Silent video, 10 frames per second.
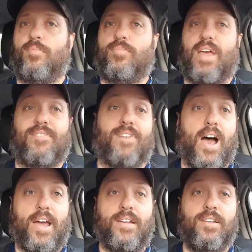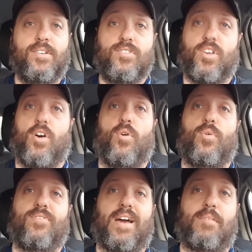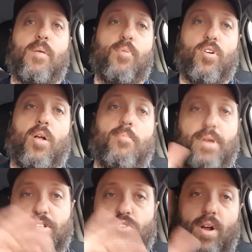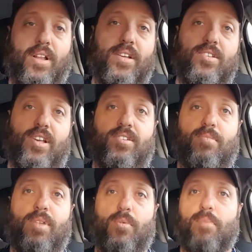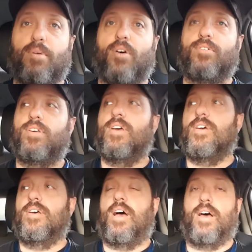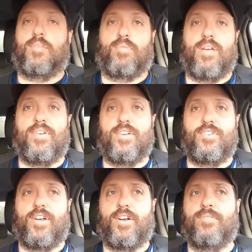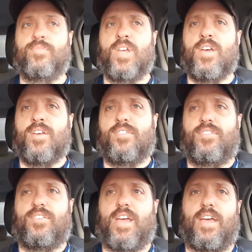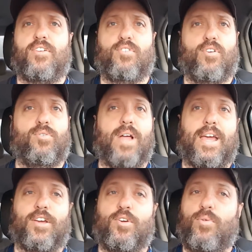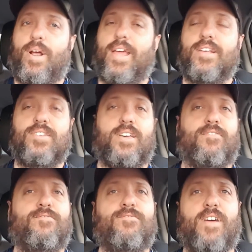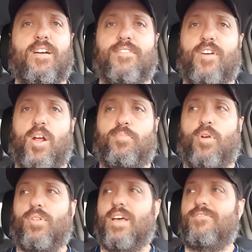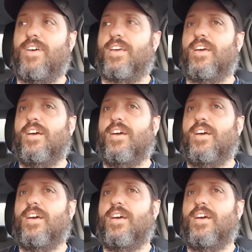They vine, so we've got them up on our big trellis system that we built the previous year. They grew like crazy, very, very prolific.